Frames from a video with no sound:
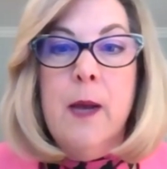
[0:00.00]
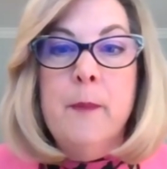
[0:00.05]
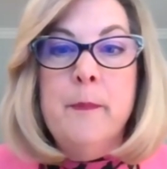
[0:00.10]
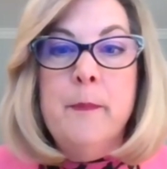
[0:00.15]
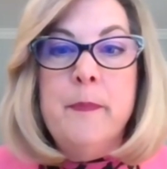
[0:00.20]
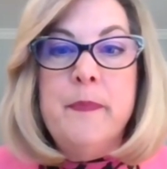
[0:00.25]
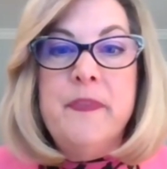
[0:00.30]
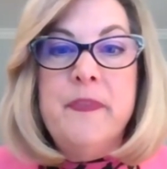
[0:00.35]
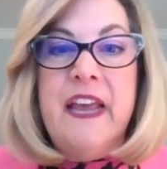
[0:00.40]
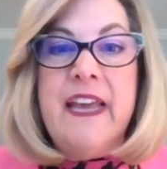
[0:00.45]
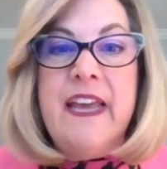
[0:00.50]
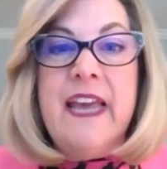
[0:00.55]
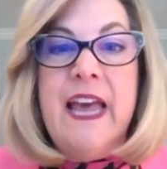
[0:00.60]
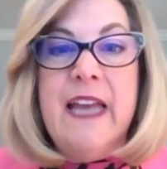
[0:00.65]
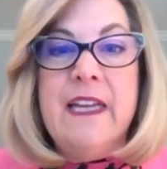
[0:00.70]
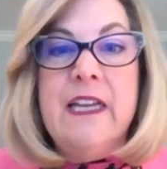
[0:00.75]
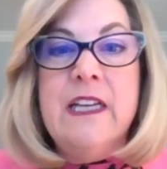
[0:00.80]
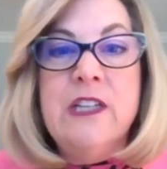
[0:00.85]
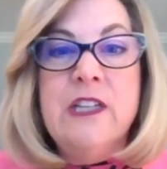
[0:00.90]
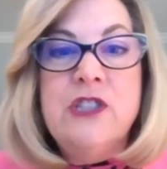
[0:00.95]
They
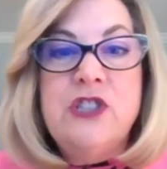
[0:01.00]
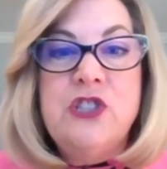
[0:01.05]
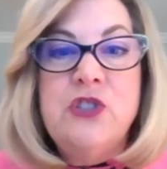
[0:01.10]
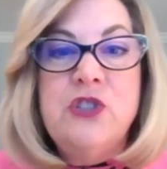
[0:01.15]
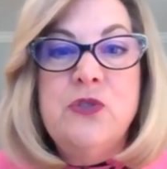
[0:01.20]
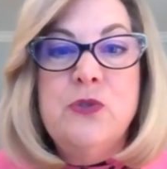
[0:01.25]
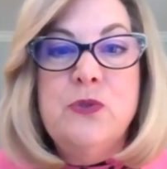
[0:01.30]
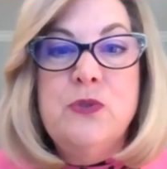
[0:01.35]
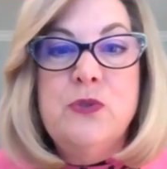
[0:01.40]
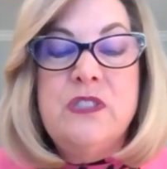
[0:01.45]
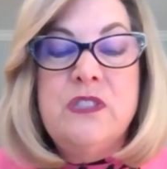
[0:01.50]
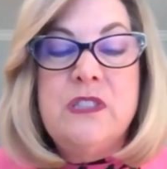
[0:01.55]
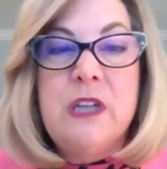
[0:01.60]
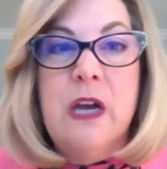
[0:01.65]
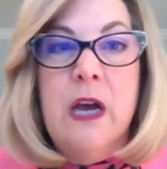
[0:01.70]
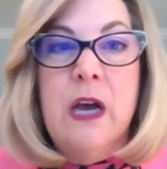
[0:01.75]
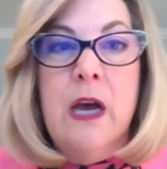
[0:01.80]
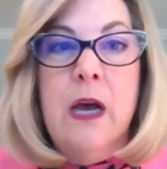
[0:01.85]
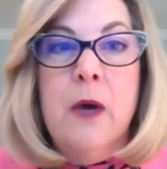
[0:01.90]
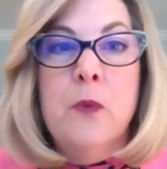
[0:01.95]
had issues
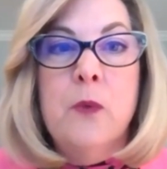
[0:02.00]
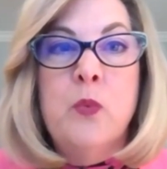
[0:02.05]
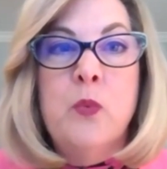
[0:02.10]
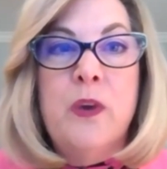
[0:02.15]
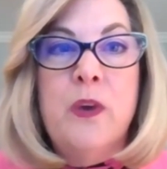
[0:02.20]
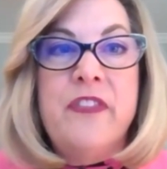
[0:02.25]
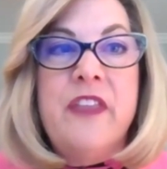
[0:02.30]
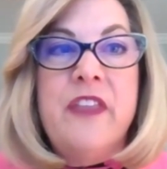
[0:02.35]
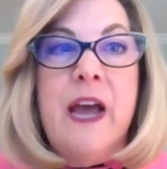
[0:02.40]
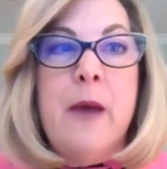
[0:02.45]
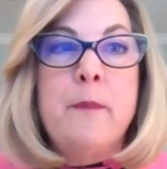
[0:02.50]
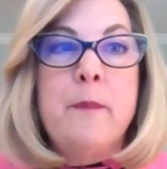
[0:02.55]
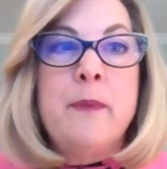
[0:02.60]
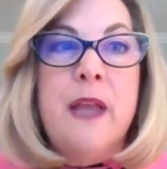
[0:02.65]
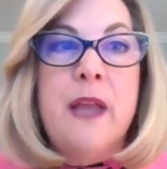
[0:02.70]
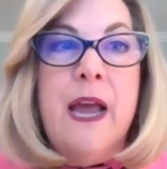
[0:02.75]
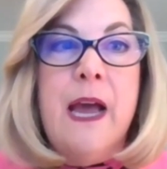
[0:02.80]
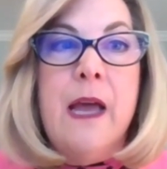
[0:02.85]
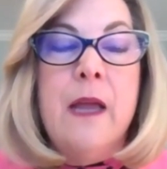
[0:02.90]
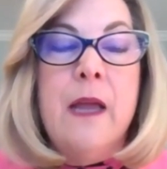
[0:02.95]
with
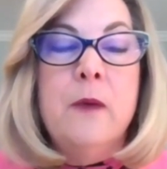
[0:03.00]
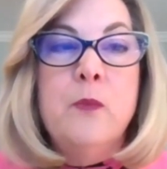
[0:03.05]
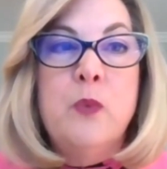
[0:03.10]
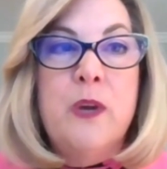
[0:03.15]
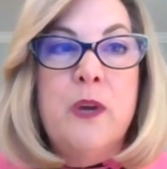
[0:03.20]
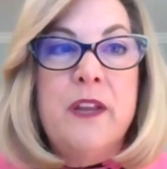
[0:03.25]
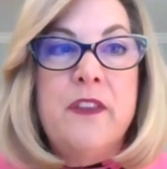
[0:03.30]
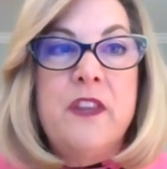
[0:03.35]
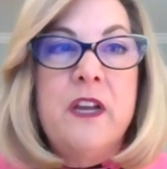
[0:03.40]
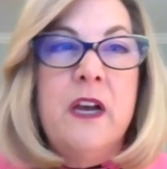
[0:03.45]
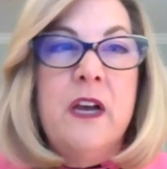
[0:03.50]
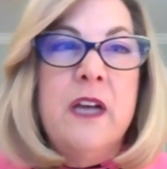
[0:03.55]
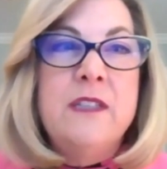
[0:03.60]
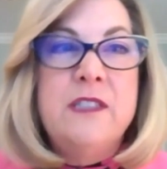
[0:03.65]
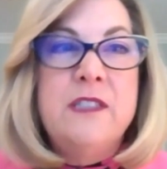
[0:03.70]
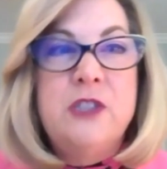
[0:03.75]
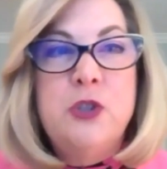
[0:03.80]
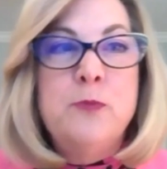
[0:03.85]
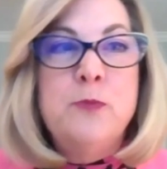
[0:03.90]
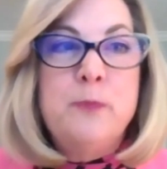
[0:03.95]
a
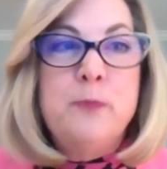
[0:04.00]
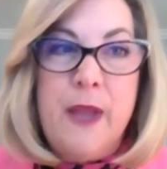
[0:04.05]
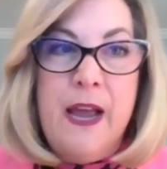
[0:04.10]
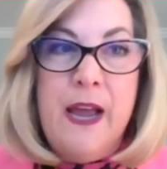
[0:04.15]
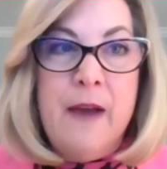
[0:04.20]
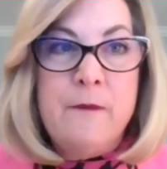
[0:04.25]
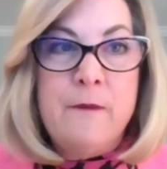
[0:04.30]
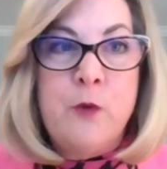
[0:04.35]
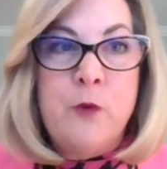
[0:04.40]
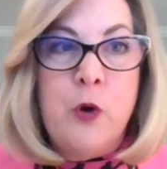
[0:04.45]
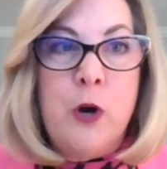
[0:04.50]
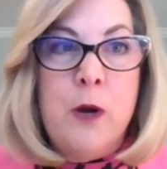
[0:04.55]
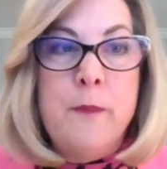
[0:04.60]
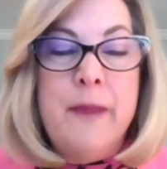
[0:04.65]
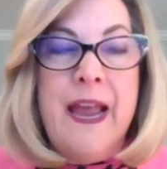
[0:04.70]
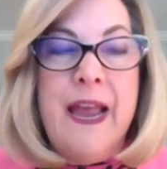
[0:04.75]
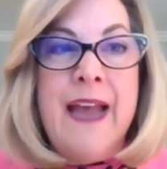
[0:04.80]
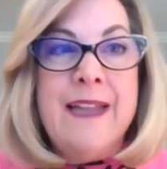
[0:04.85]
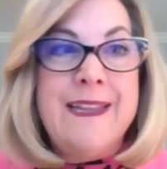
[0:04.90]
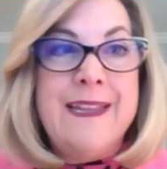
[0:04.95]
Zoom platform
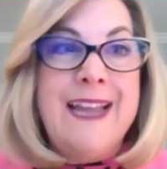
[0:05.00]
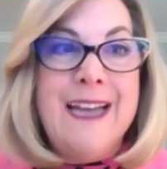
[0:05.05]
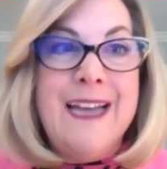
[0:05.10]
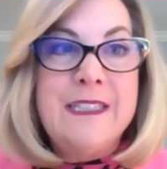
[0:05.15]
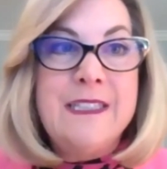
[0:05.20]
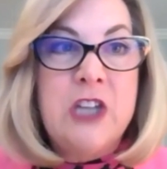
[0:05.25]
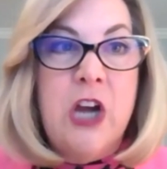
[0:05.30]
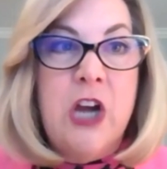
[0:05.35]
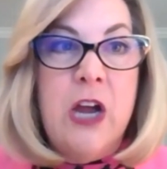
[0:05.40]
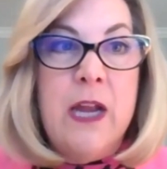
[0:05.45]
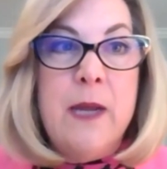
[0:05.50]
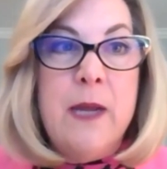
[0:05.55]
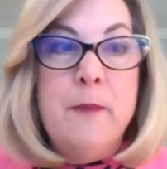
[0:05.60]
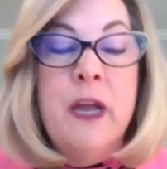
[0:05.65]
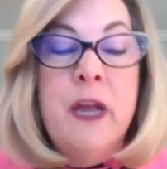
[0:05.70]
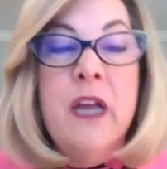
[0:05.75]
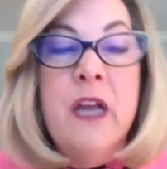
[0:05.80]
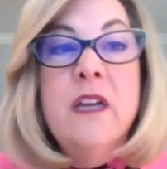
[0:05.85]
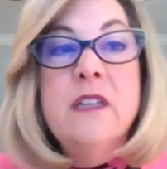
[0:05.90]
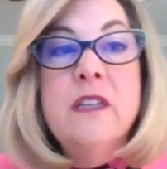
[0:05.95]
at that time.
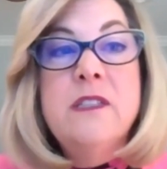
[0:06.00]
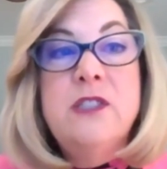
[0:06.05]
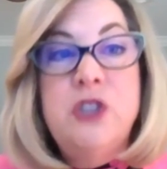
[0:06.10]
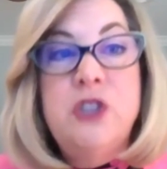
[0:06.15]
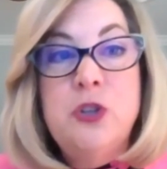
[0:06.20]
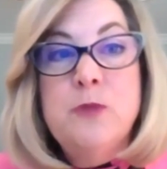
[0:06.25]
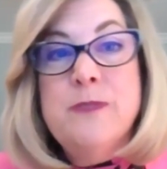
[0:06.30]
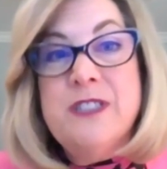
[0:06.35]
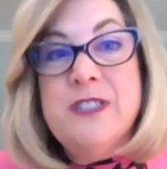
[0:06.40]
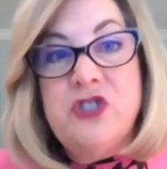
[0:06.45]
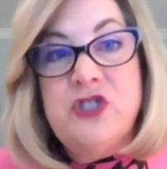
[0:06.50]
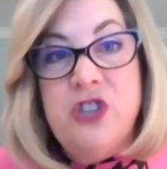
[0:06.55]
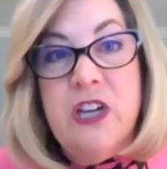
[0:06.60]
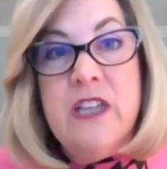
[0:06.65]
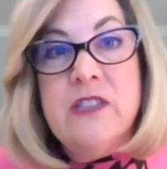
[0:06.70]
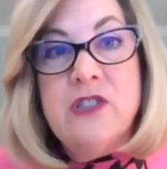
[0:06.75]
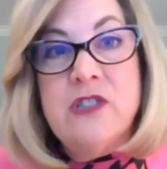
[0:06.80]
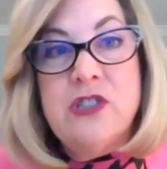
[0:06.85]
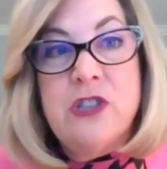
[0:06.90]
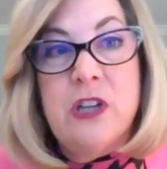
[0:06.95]
Zoom has
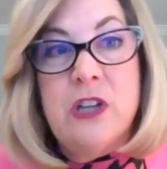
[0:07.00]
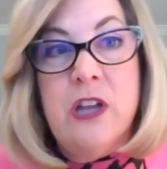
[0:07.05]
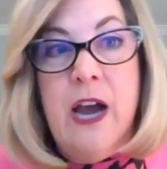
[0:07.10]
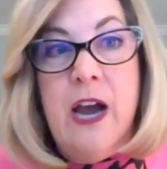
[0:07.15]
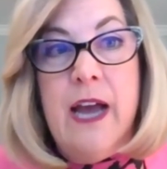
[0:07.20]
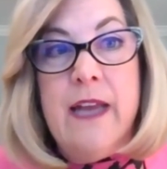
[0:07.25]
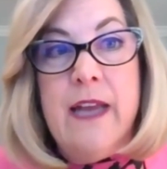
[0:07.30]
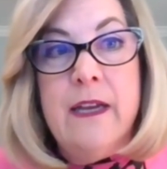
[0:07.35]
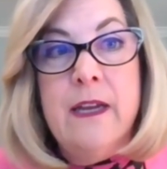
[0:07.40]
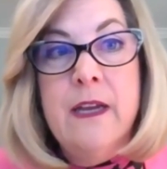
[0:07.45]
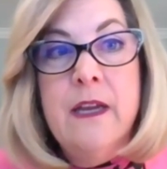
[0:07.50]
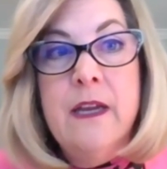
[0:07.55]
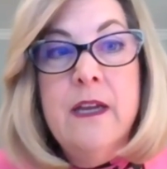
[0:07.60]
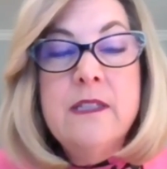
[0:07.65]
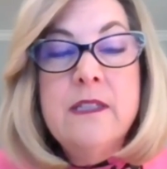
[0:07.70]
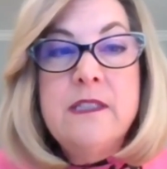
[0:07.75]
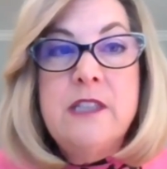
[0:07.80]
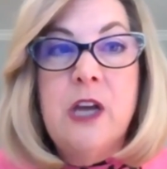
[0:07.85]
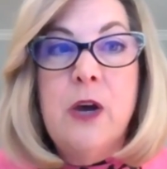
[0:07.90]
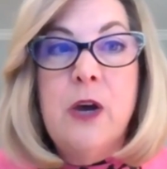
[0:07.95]
changed a lot.
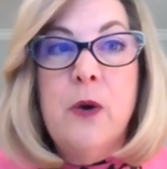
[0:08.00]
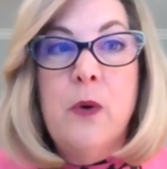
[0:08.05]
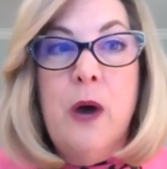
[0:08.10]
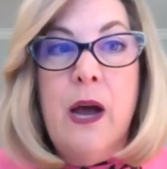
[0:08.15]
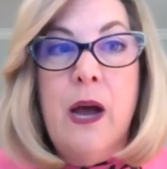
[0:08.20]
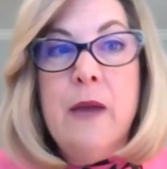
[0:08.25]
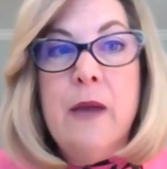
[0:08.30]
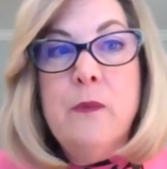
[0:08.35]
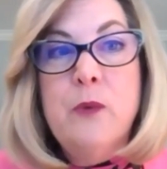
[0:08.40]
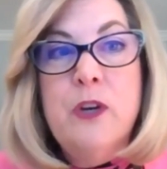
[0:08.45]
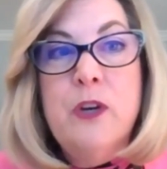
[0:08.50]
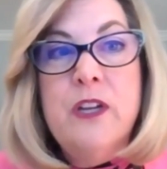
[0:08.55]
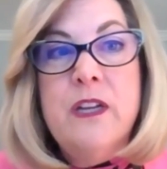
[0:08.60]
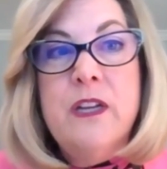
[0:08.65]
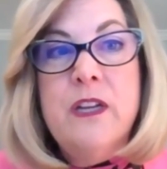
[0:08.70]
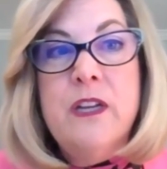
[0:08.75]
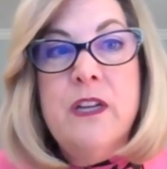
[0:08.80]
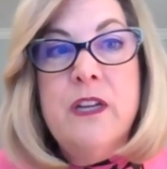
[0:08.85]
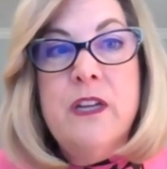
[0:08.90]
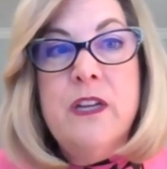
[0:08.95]
So I would
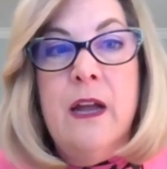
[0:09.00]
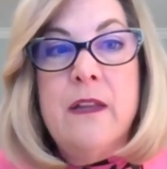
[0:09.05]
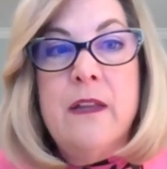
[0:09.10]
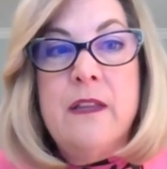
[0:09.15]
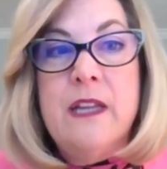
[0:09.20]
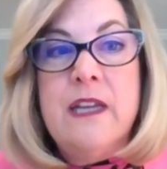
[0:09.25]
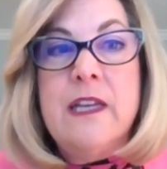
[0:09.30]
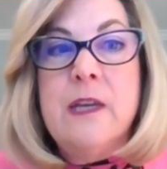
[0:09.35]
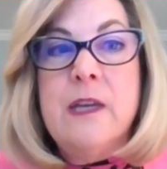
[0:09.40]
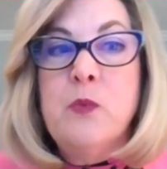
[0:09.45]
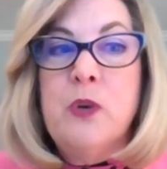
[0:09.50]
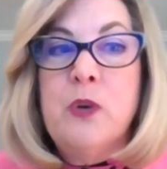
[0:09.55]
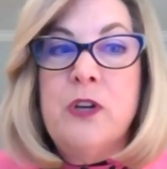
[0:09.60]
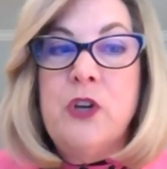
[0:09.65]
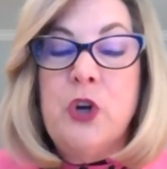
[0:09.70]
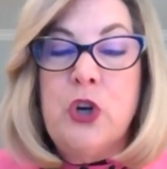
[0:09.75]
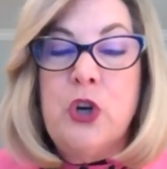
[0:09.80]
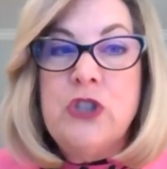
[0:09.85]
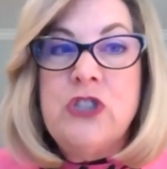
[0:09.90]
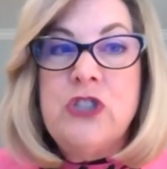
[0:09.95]
think it wouldn't
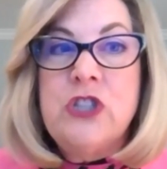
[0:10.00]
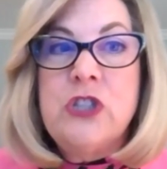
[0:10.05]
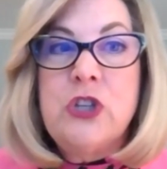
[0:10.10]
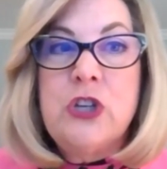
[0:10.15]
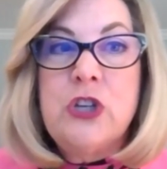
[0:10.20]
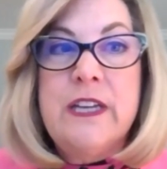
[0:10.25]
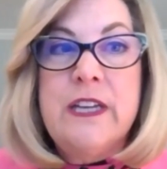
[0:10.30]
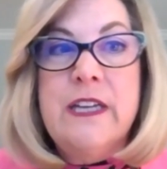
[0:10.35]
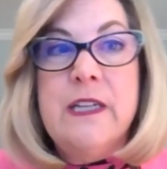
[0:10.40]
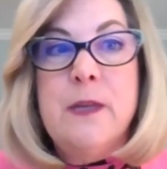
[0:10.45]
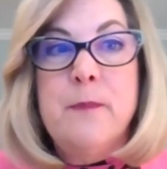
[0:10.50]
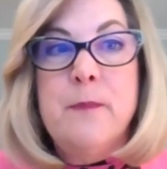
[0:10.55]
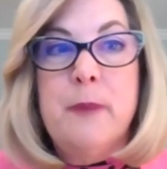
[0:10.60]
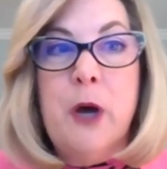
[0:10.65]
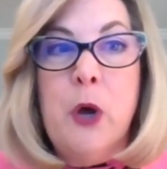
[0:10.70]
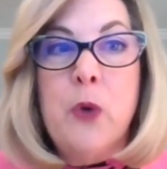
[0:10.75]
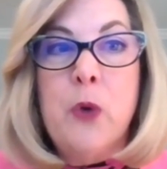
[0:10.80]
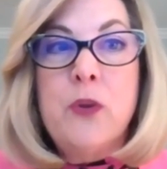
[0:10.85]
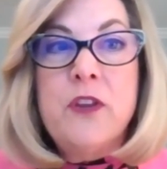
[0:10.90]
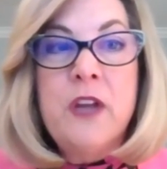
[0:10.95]
hurt to look into both.